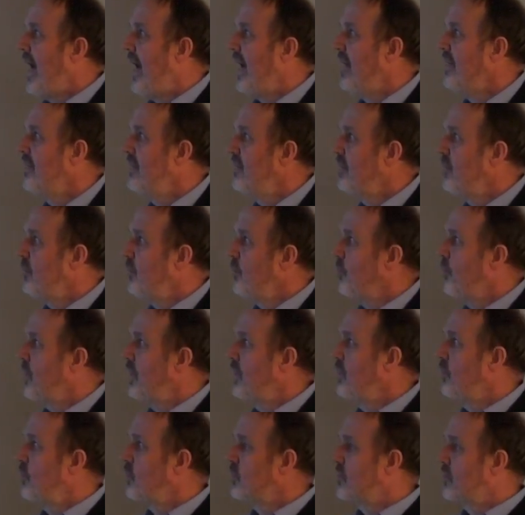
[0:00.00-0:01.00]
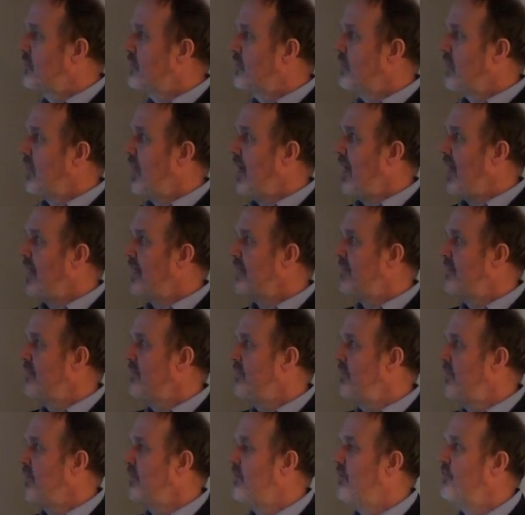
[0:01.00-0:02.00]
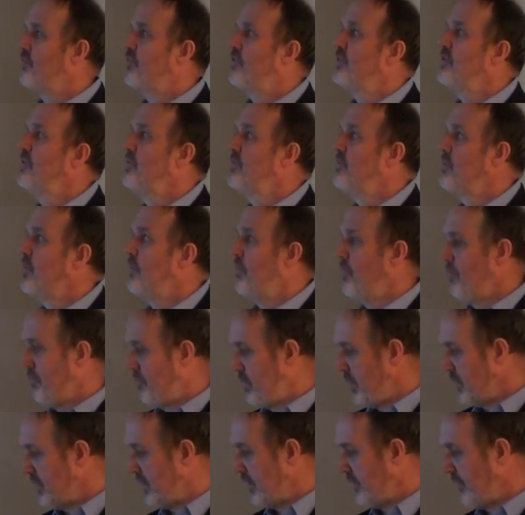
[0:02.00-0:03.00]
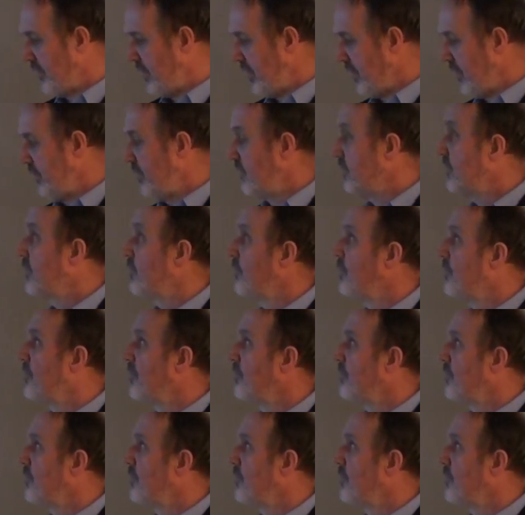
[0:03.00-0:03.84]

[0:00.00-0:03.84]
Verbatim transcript: and we looked at the different policies.